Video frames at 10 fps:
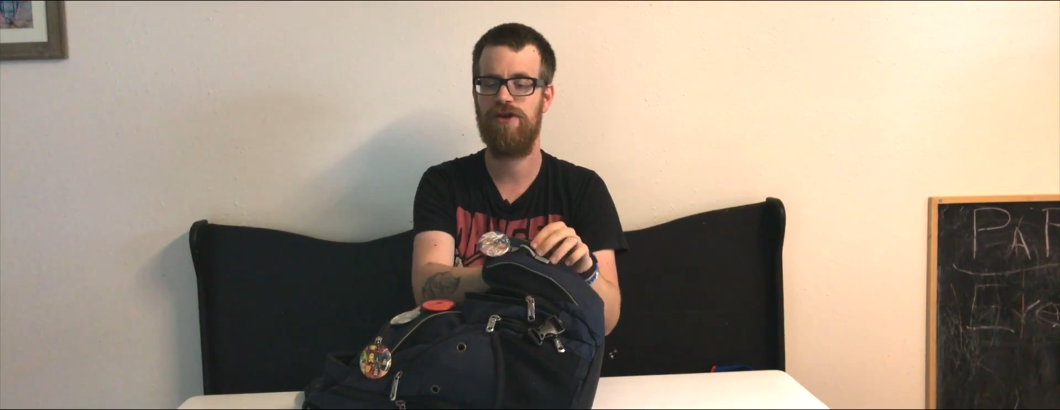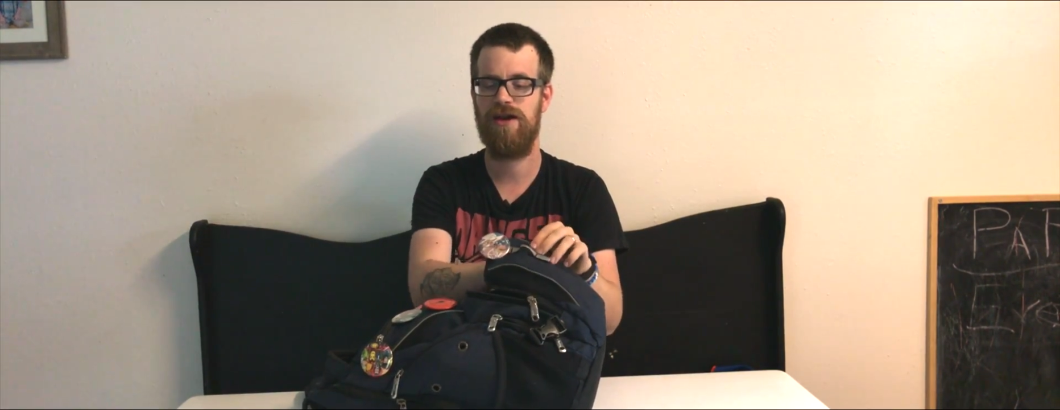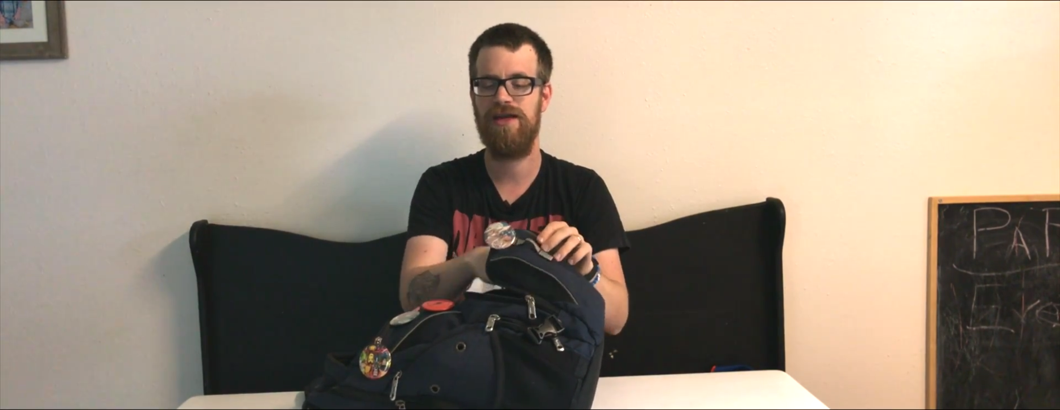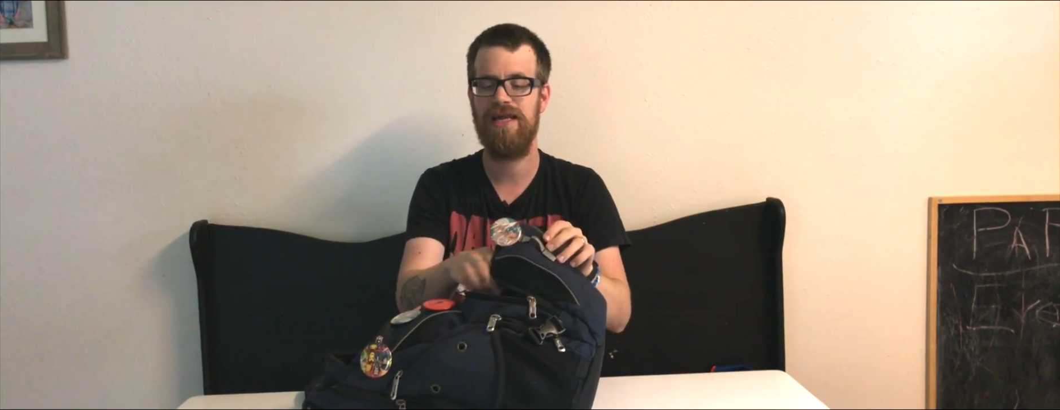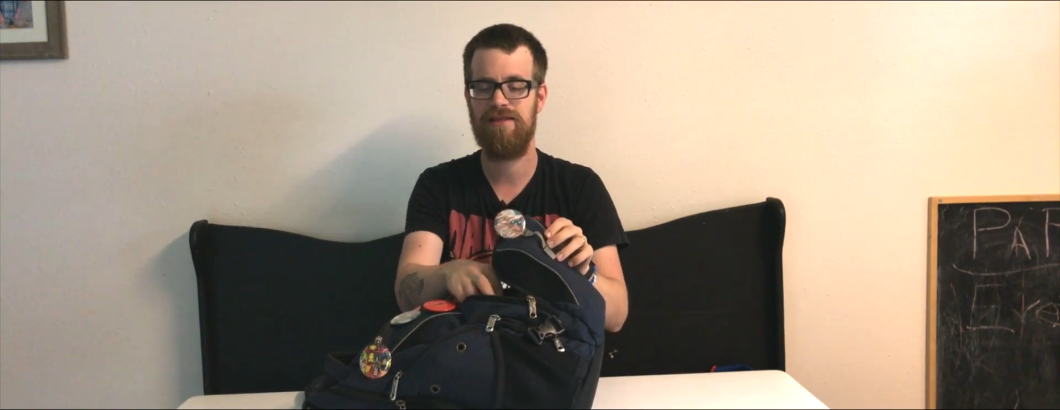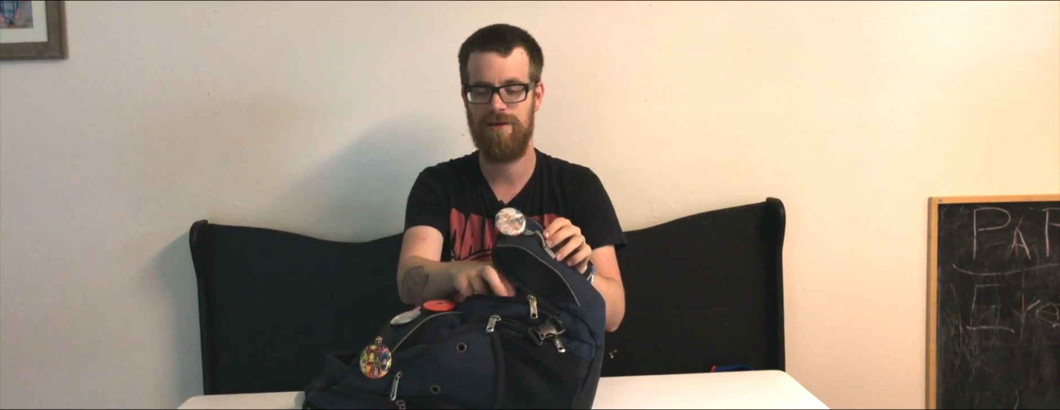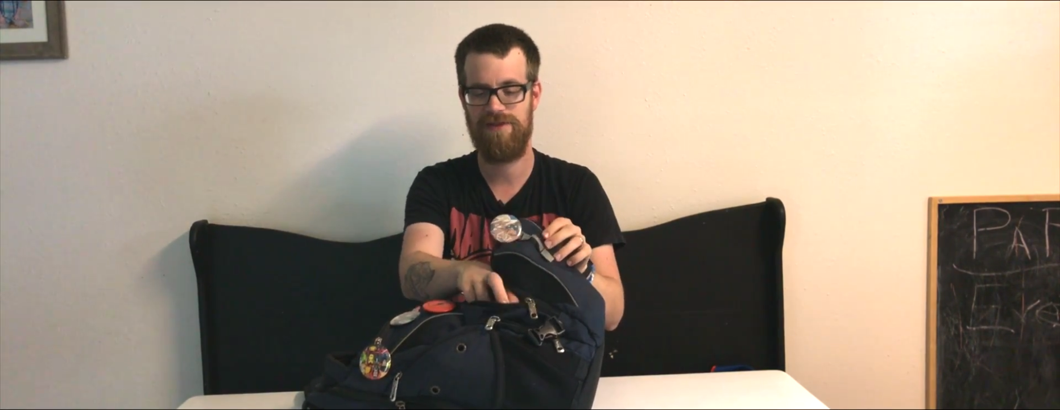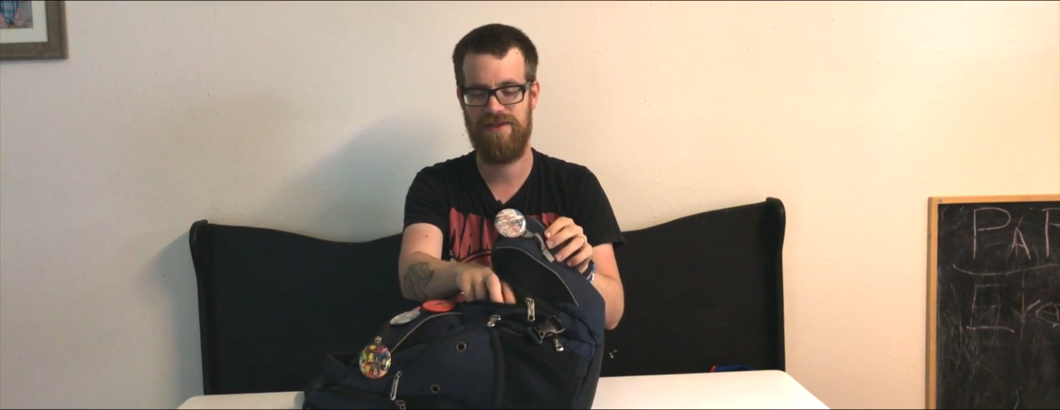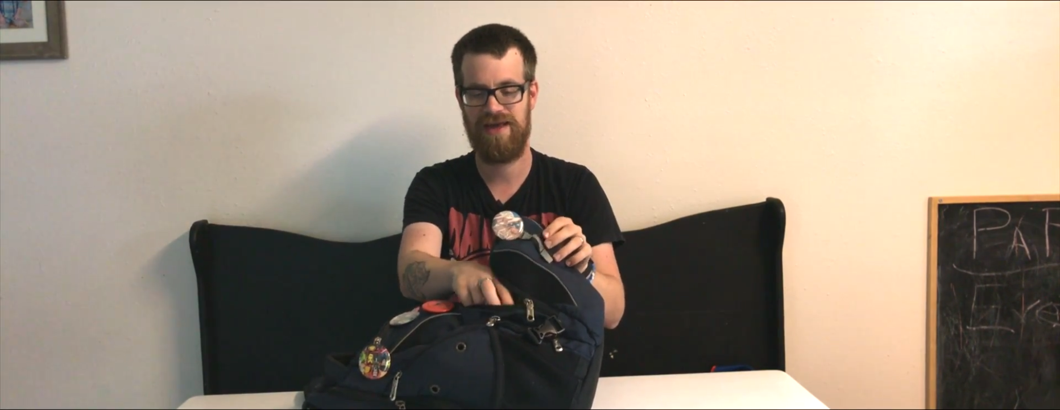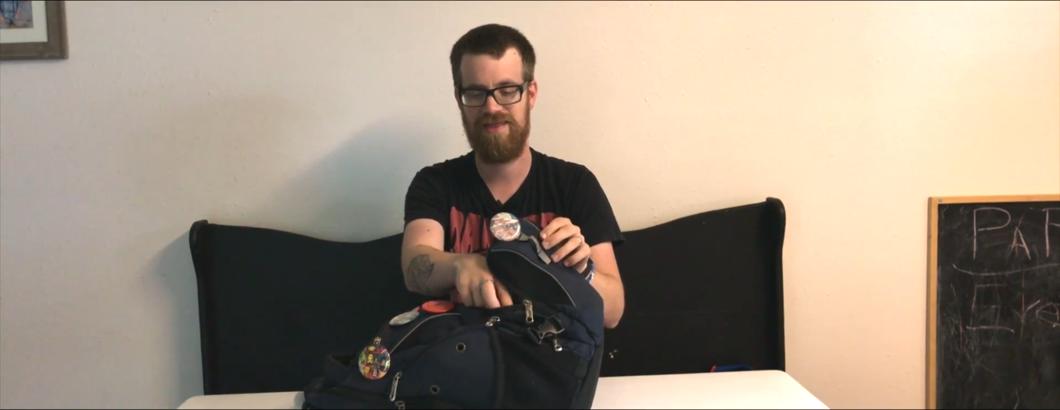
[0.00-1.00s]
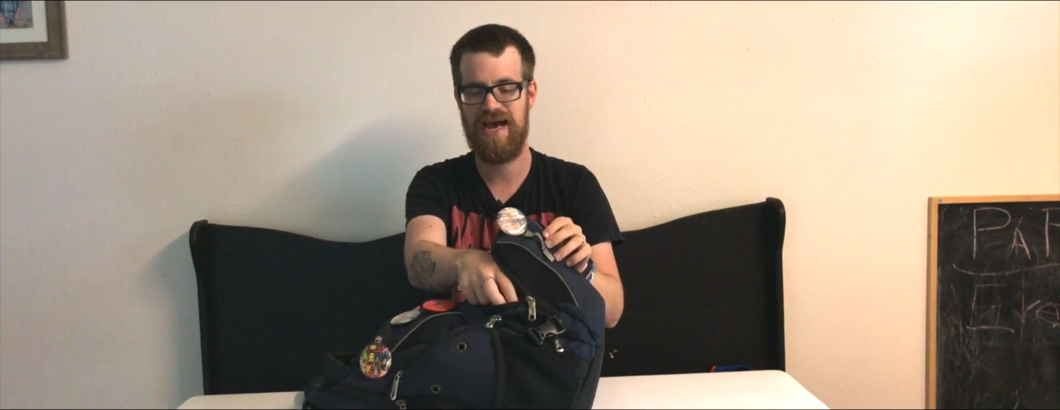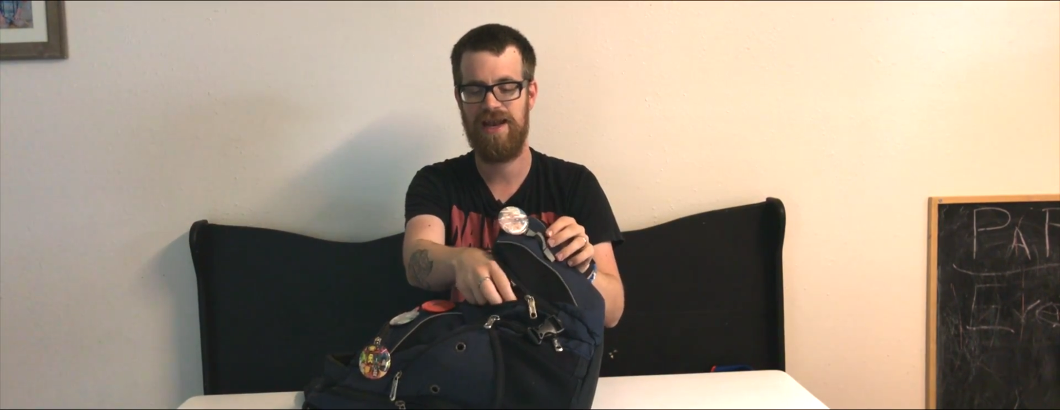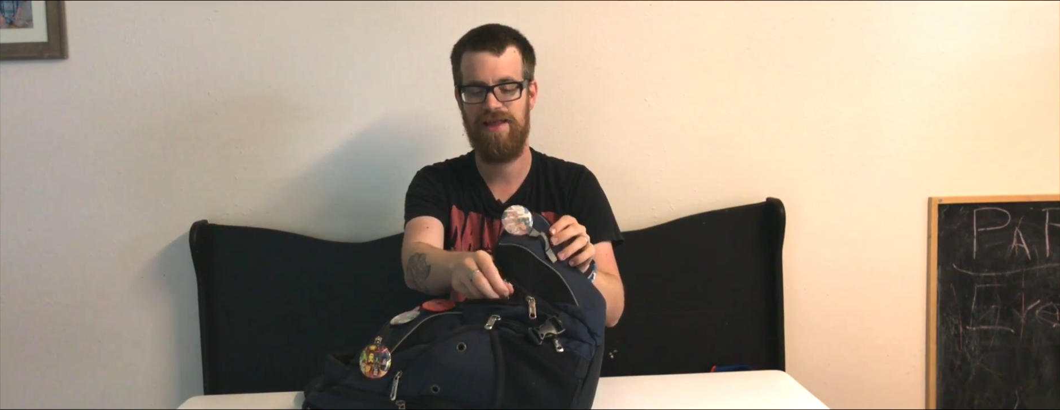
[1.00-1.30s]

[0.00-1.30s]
you're gonna need something like that.